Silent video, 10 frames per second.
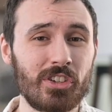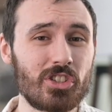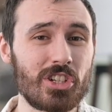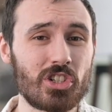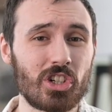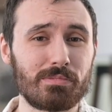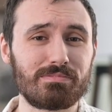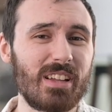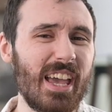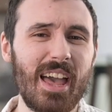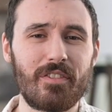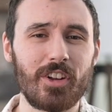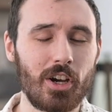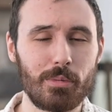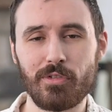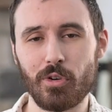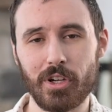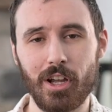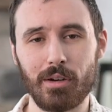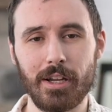her ginger half an hour before
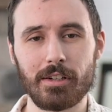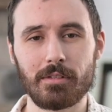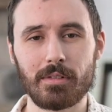a car ride.